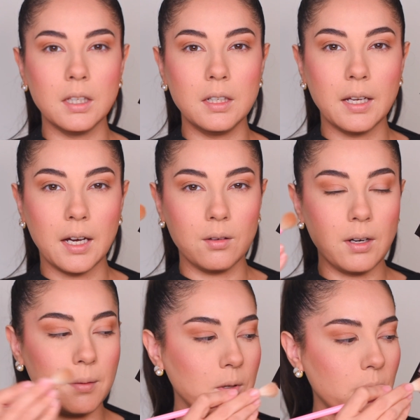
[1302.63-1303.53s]
Now
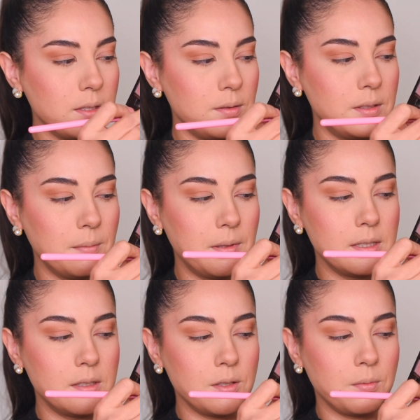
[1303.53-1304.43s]
I'm going to dip this
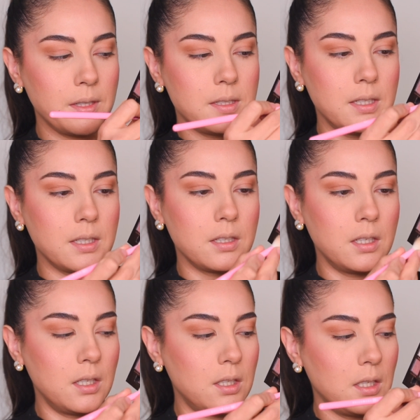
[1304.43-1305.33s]
into rustic
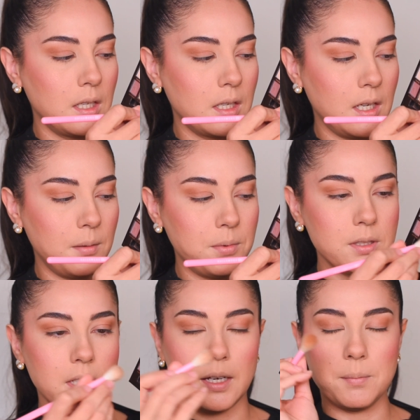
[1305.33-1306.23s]
a couple
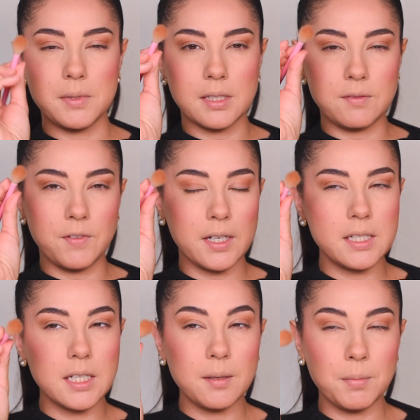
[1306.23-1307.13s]
times, the very
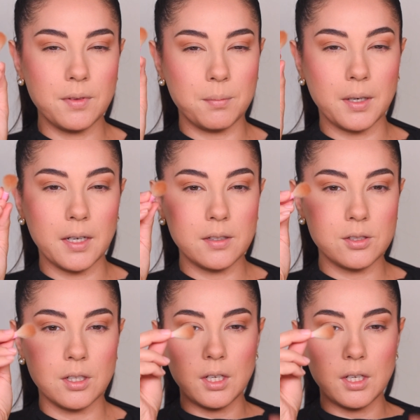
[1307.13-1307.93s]
tip of the brush.